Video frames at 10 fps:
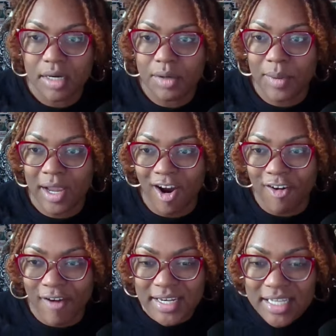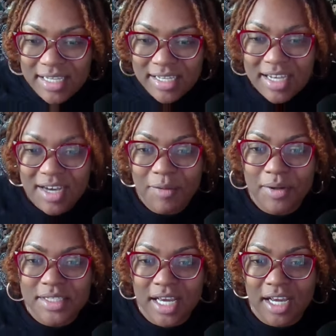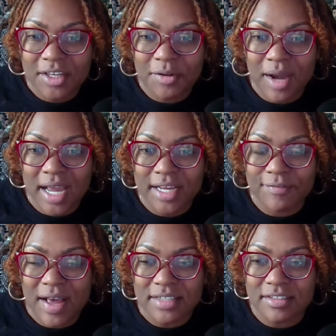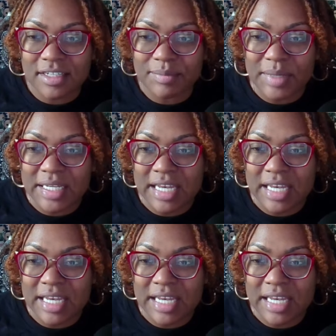Wait, already? What the heck? You got here faster than me.